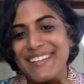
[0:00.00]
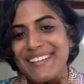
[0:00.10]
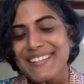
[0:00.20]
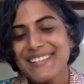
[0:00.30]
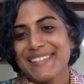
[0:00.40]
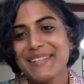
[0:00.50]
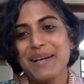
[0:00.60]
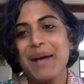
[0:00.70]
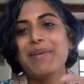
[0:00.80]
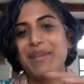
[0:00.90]
This is
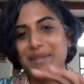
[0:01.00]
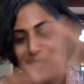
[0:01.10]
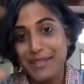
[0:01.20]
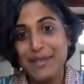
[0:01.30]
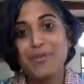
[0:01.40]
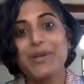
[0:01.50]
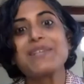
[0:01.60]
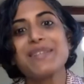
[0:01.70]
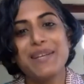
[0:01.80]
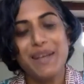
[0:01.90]
the, I mean, there's a
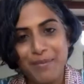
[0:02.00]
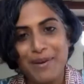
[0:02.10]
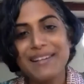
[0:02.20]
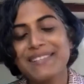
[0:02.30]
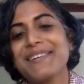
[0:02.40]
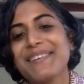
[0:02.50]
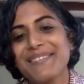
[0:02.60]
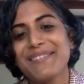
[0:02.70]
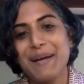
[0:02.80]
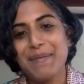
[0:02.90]
diversity amongst all
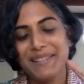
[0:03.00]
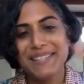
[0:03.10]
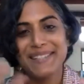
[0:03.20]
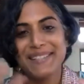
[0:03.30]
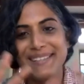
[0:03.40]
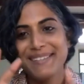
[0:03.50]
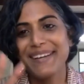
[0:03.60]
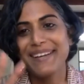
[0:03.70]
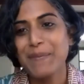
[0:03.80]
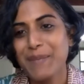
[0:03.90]
of that, but these are the
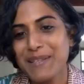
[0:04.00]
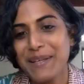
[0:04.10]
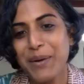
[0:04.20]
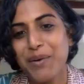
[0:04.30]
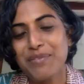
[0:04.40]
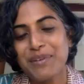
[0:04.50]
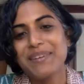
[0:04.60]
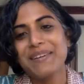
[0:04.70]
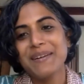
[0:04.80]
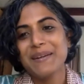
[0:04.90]
three elements I
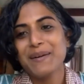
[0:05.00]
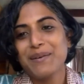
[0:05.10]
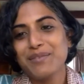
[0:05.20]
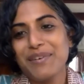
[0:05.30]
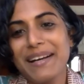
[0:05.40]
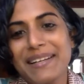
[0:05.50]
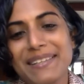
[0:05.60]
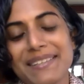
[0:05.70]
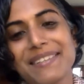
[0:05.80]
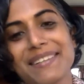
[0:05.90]
often
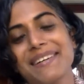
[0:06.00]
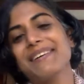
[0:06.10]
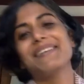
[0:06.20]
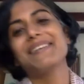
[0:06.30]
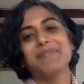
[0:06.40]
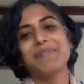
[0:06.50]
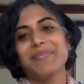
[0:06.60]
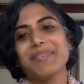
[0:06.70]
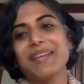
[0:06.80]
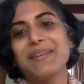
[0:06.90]
find uh,
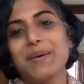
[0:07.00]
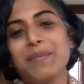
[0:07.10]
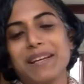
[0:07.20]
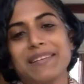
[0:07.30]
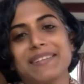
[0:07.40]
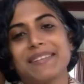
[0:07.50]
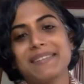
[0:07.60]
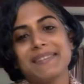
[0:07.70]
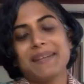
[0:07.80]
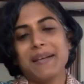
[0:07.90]
in your paintings.